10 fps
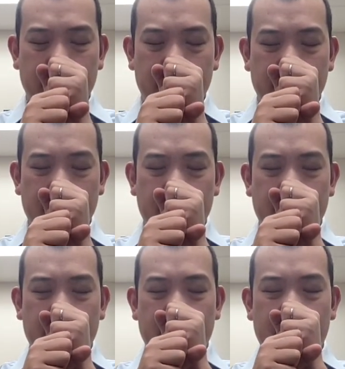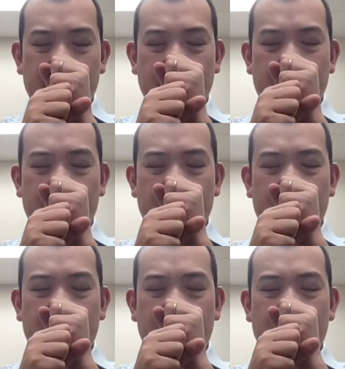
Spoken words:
(no one is talking)